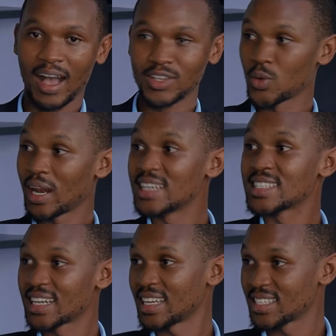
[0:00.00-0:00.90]
as well
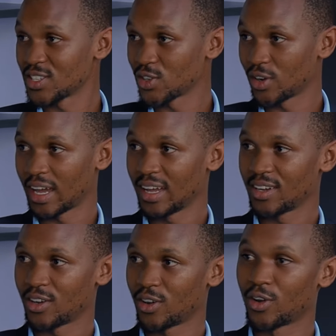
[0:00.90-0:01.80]
as Krest soda
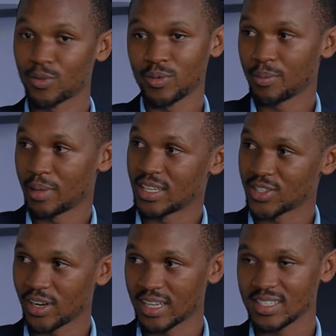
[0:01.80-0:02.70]
or many
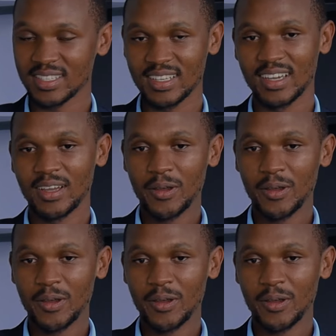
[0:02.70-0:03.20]
sodas, mm -hmm.